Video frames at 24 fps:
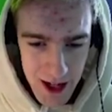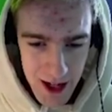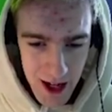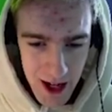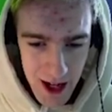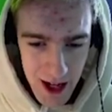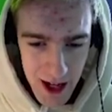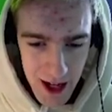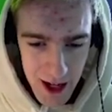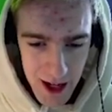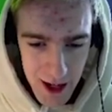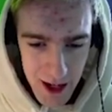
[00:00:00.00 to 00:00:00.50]

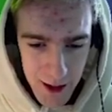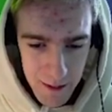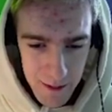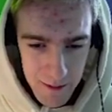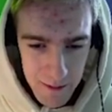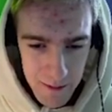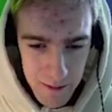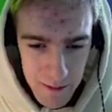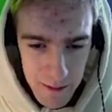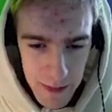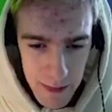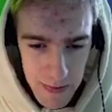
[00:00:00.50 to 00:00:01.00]

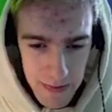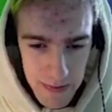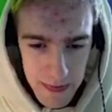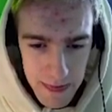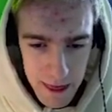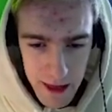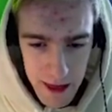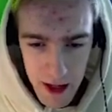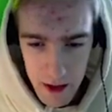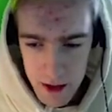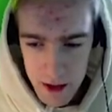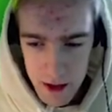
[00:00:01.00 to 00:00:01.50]
Um,
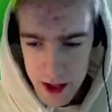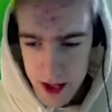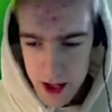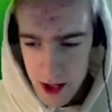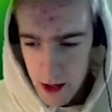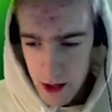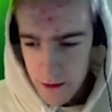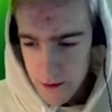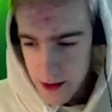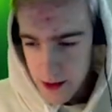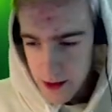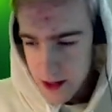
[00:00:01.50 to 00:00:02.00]
yeah, I'll just
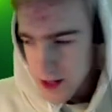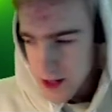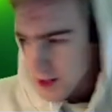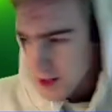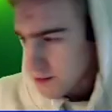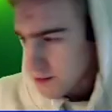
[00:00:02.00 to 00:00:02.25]
go for these